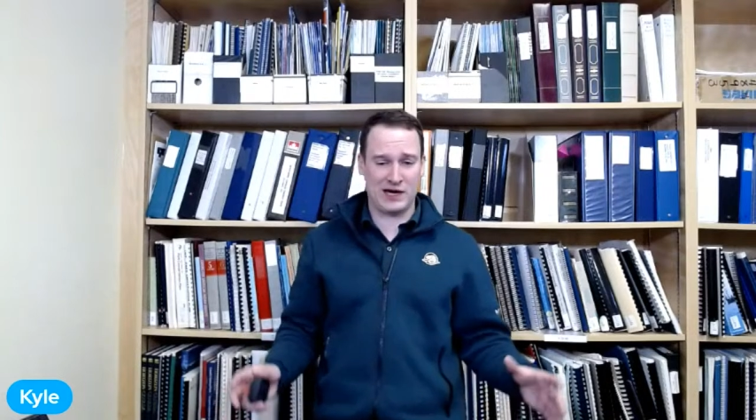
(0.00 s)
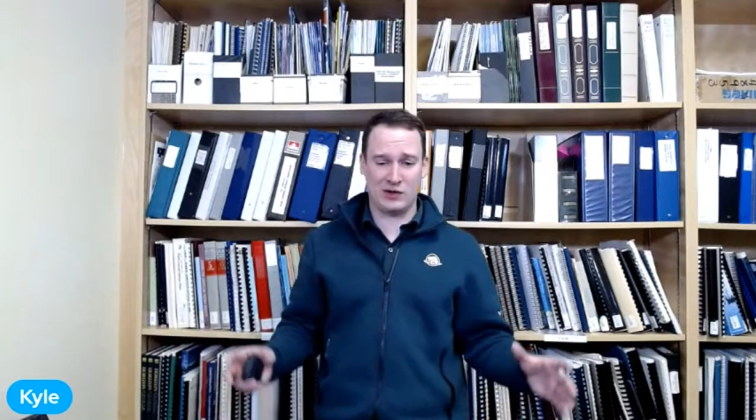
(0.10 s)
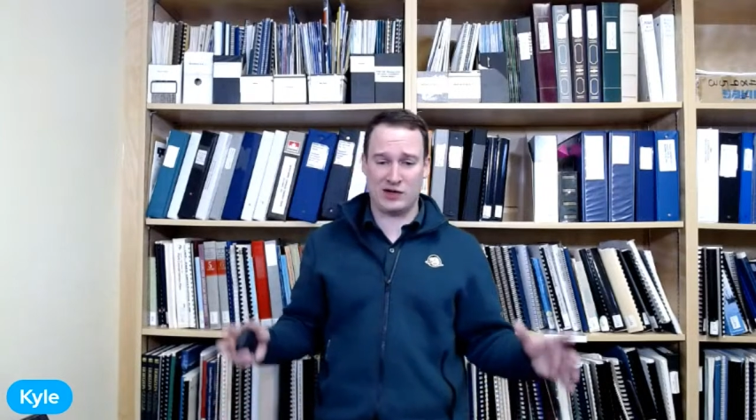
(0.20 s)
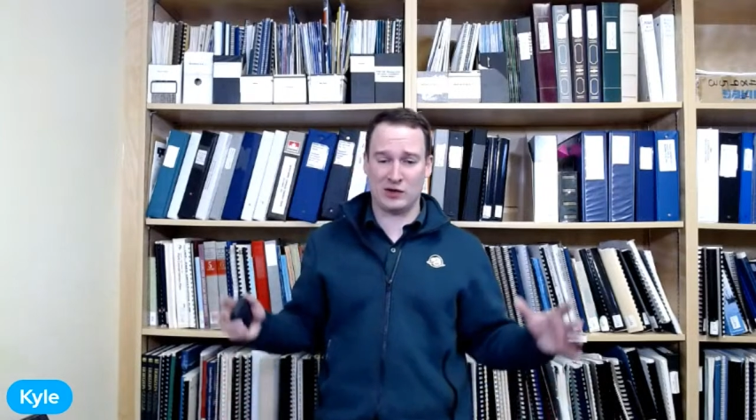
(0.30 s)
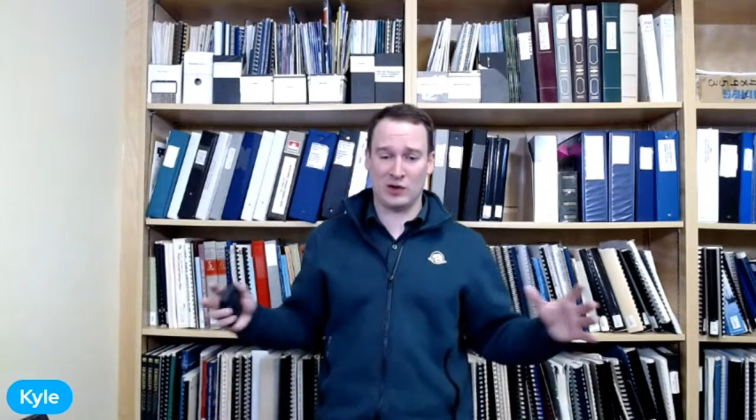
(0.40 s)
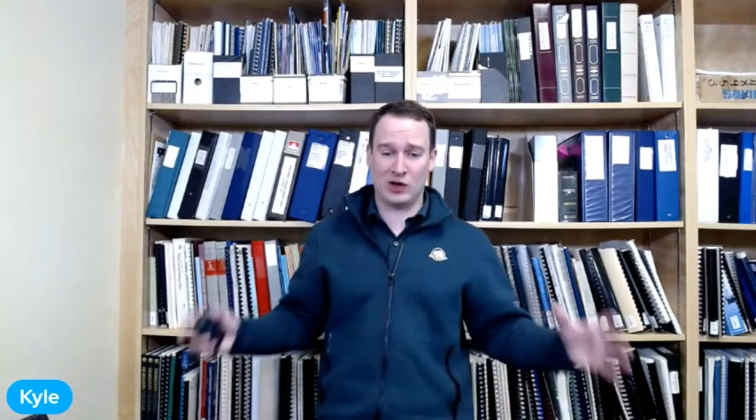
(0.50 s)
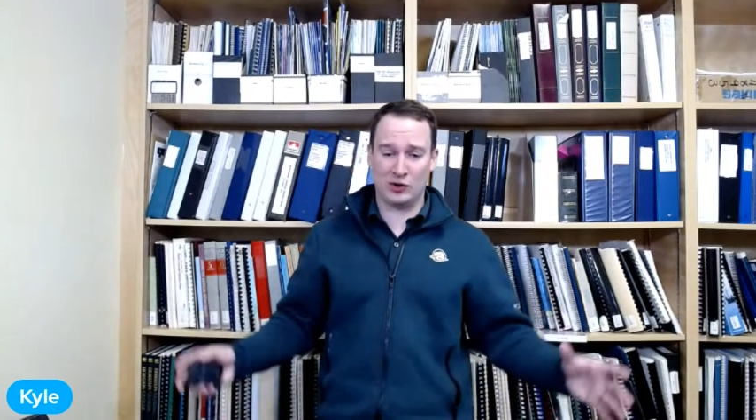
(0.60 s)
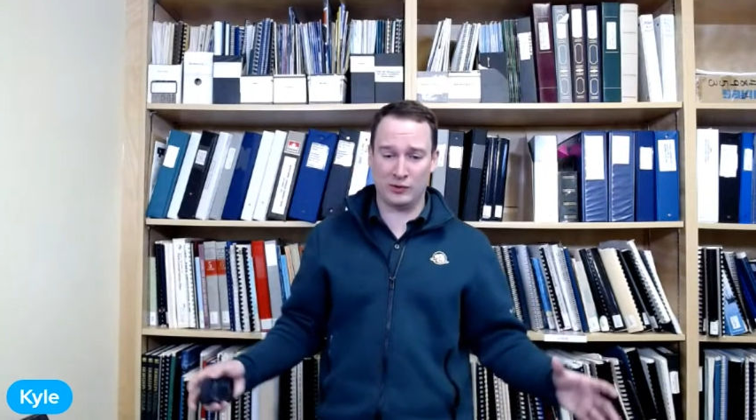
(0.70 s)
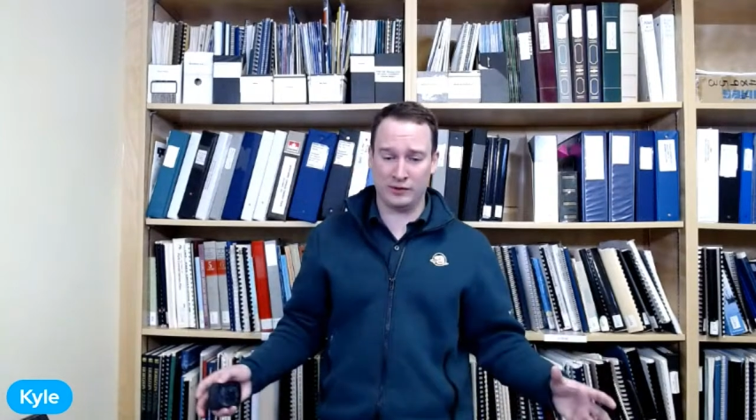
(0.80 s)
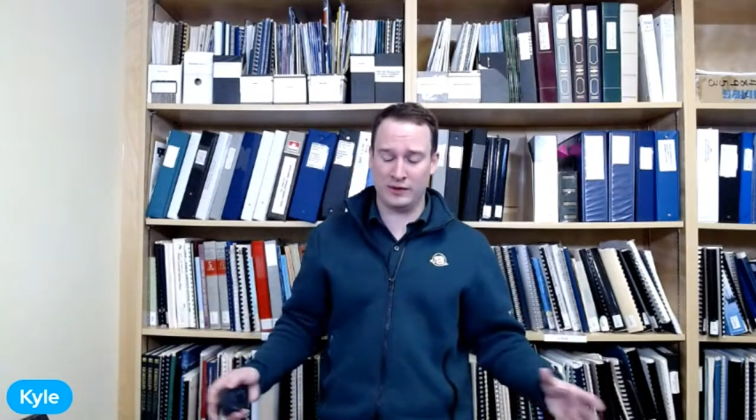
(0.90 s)
to be out here
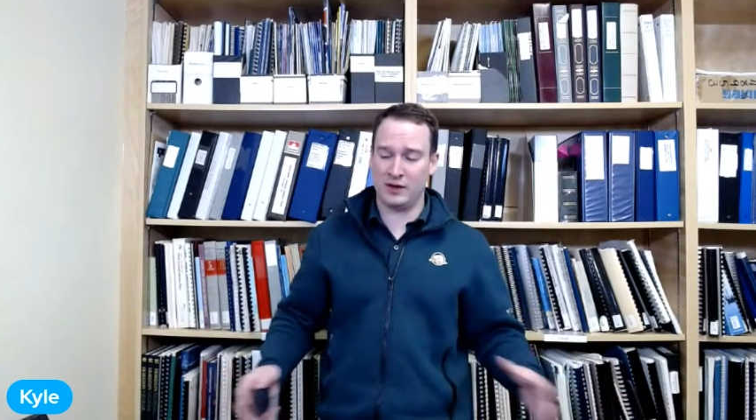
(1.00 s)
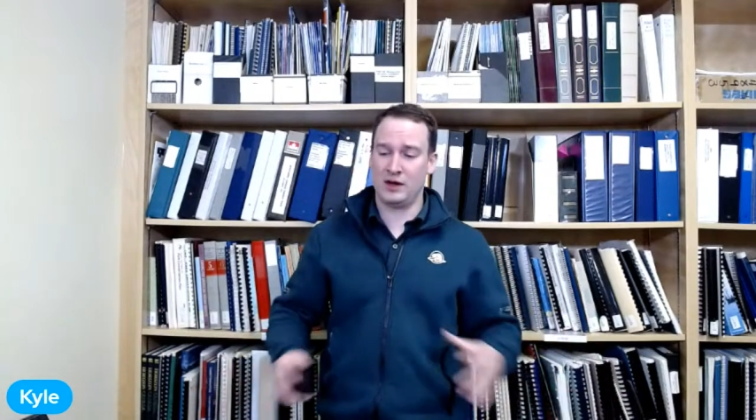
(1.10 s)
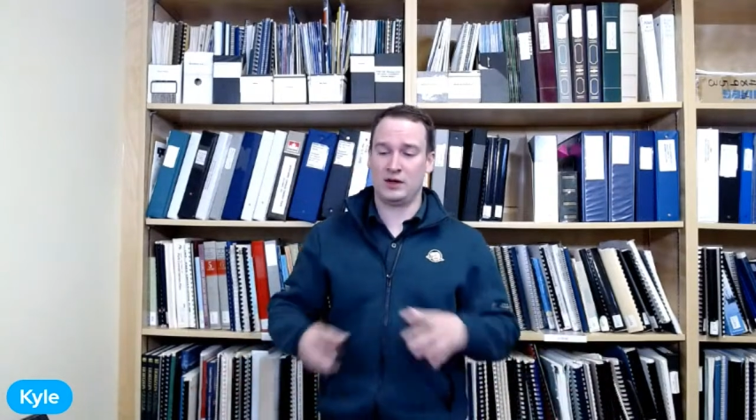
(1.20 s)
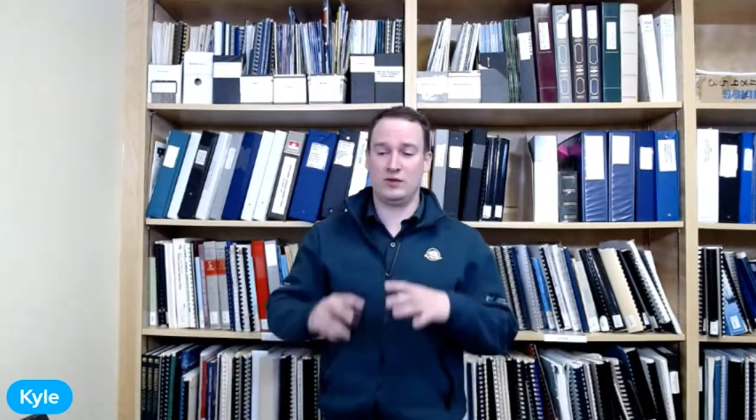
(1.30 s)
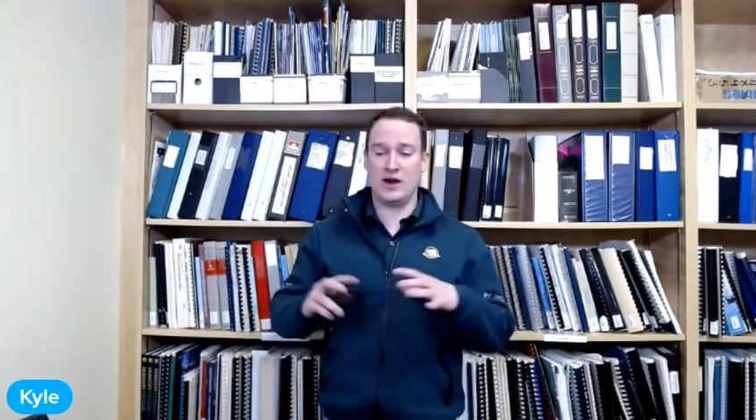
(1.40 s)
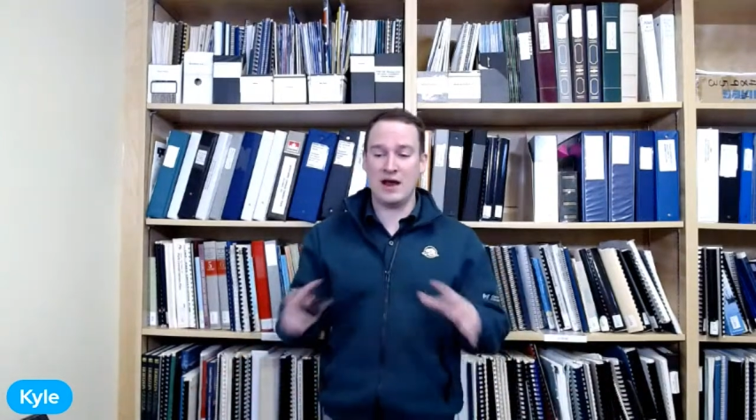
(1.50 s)
alone. You